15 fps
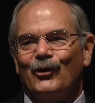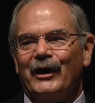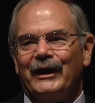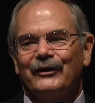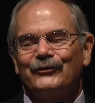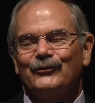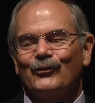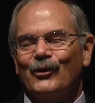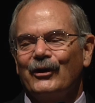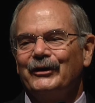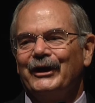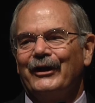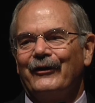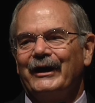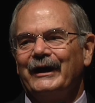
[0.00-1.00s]

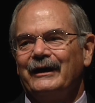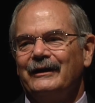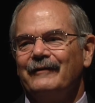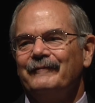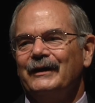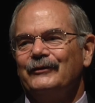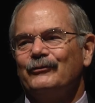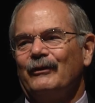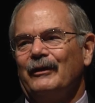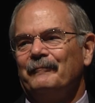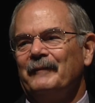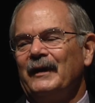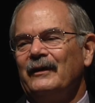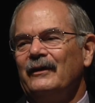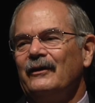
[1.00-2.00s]
extraordinary individual
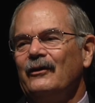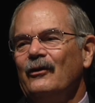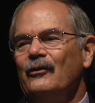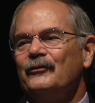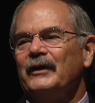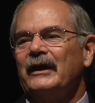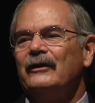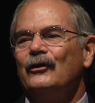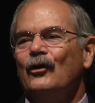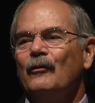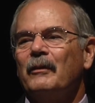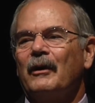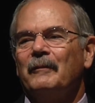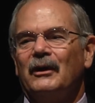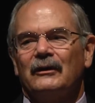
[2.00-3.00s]
whose
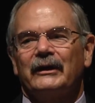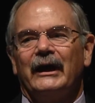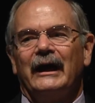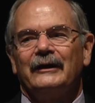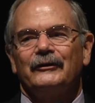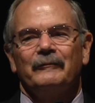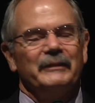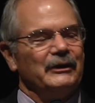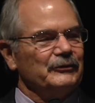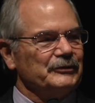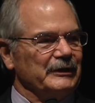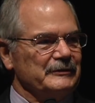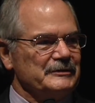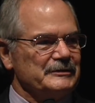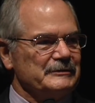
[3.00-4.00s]
innumerable
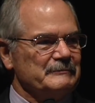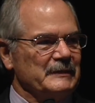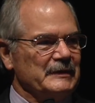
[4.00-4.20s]
contributions